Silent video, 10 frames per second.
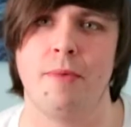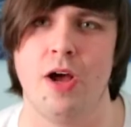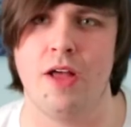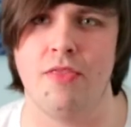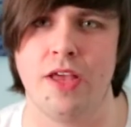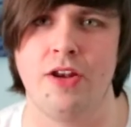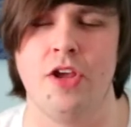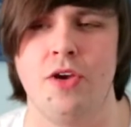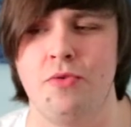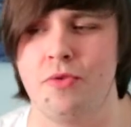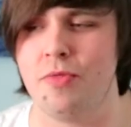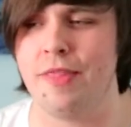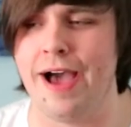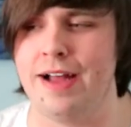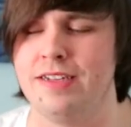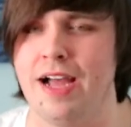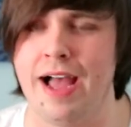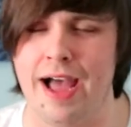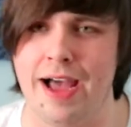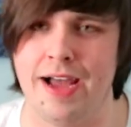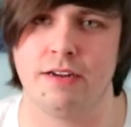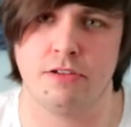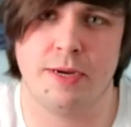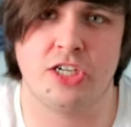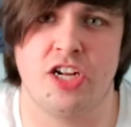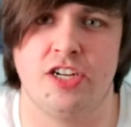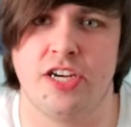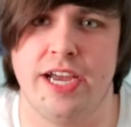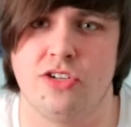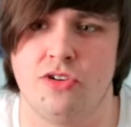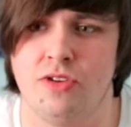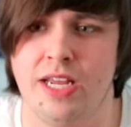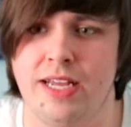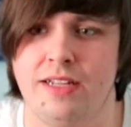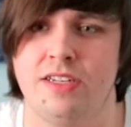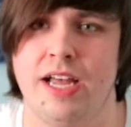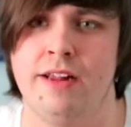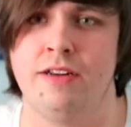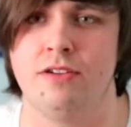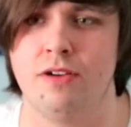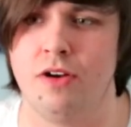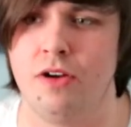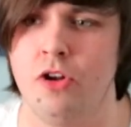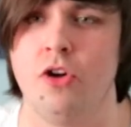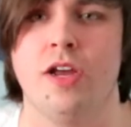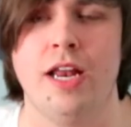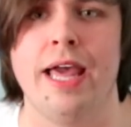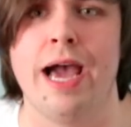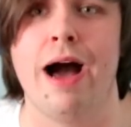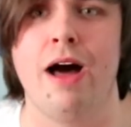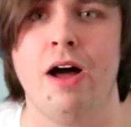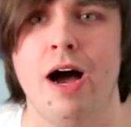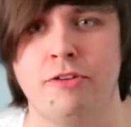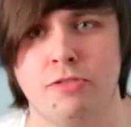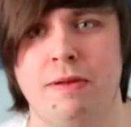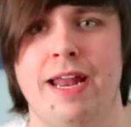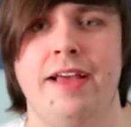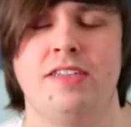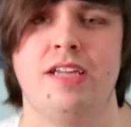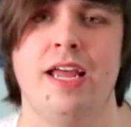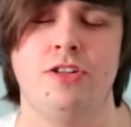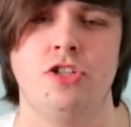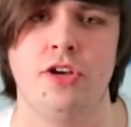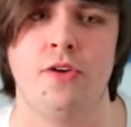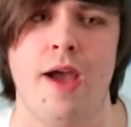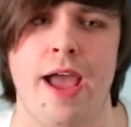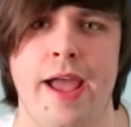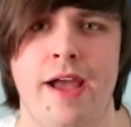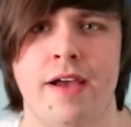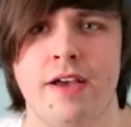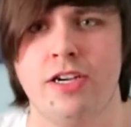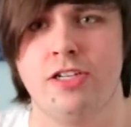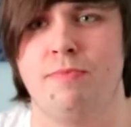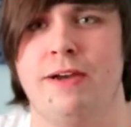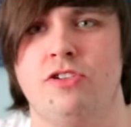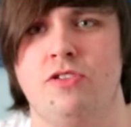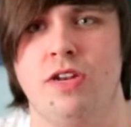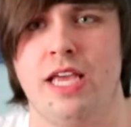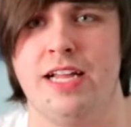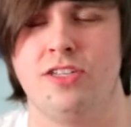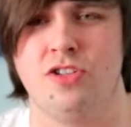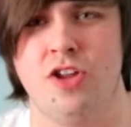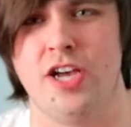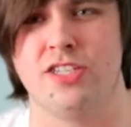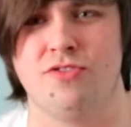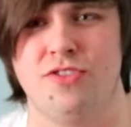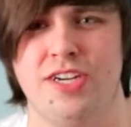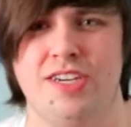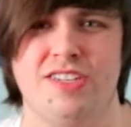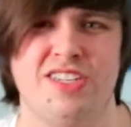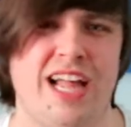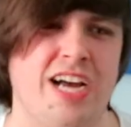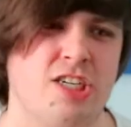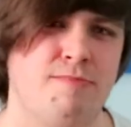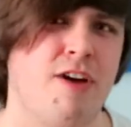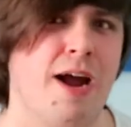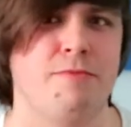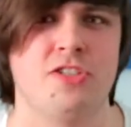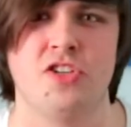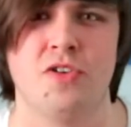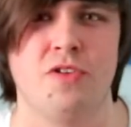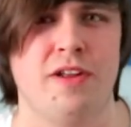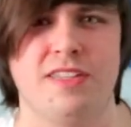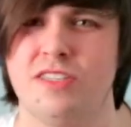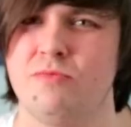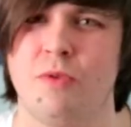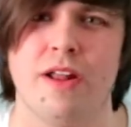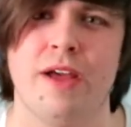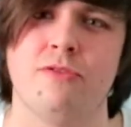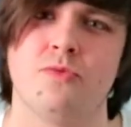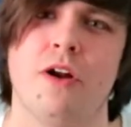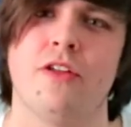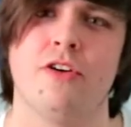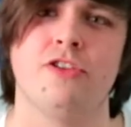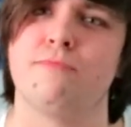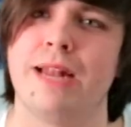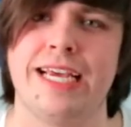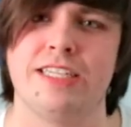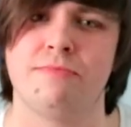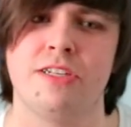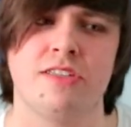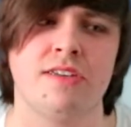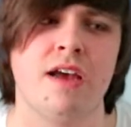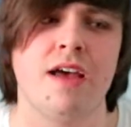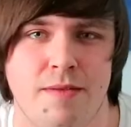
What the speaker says: but they knew that I had special educational needs, and luckily I was placed into a special needs nursery / primary school. It was one of those placements,